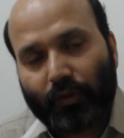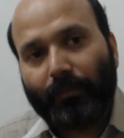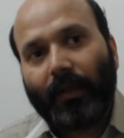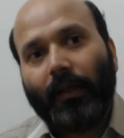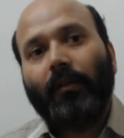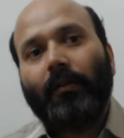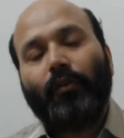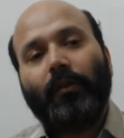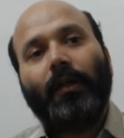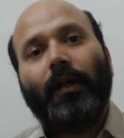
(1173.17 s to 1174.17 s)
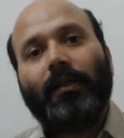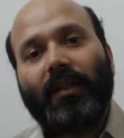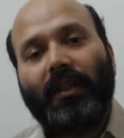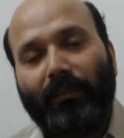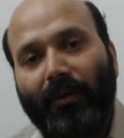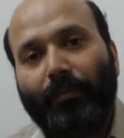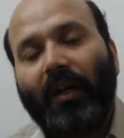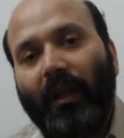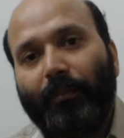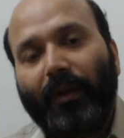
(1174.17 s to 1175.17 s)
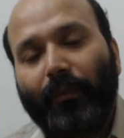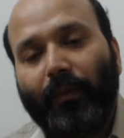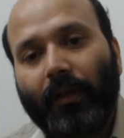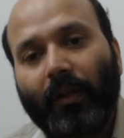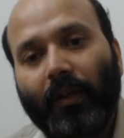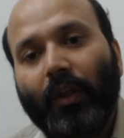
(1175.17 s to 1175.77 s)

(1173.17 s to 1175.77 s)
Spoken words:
So guys, remember everyone,